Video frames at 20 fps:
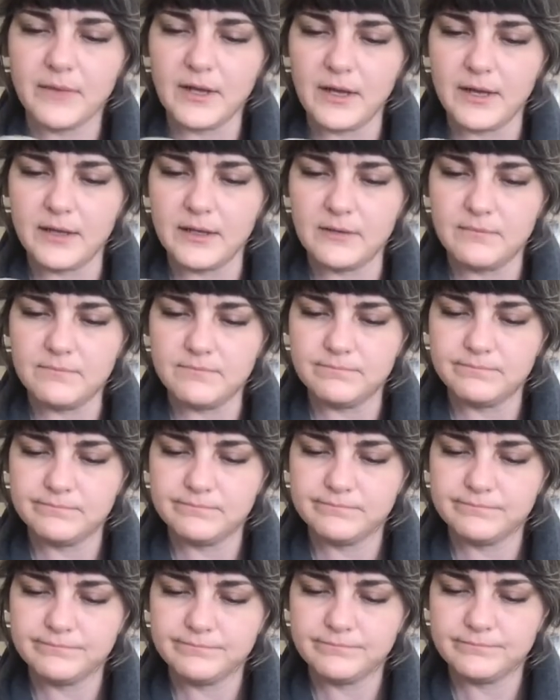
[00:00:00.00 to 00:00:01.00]

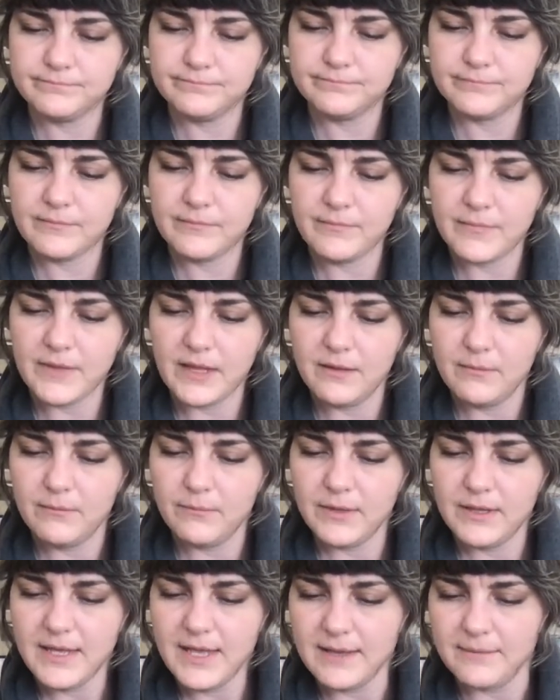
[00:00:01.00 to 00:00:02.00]

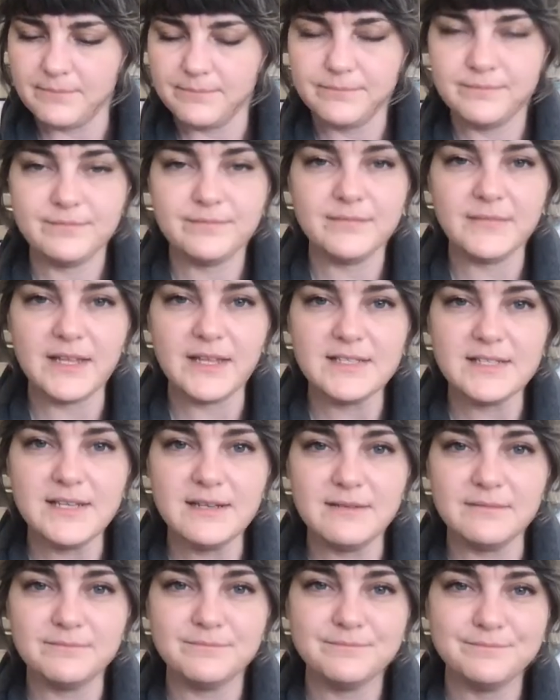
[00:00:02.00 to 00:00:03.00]
But yeah, that's
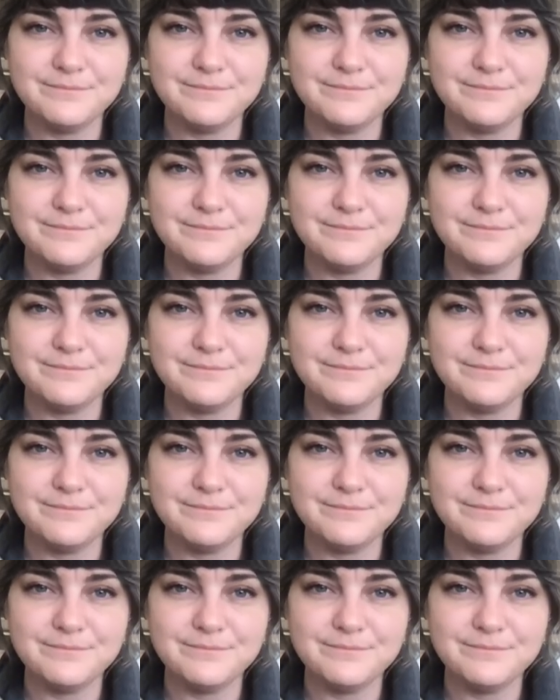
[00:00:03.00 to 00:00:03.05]
it.